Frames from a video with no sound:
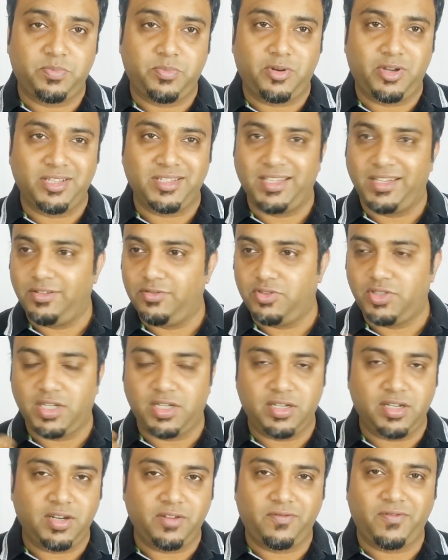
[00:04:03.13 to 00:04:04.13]
points that you
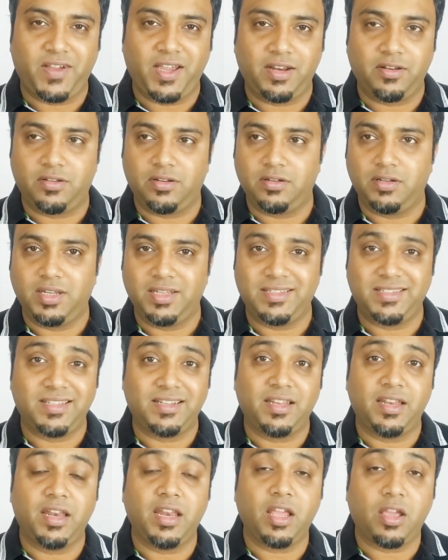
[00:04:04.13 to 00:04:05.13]
generally find on, let's say,
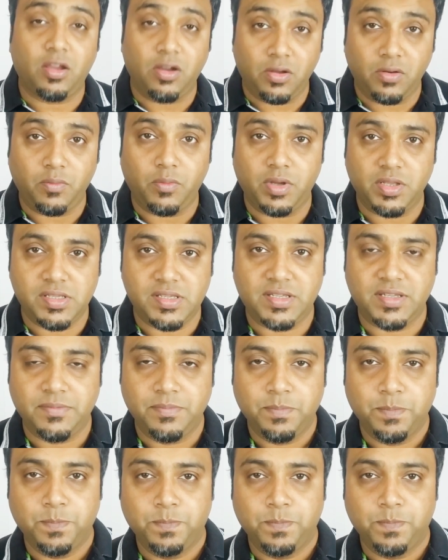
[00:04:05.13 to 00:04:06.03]
the Nikon ones.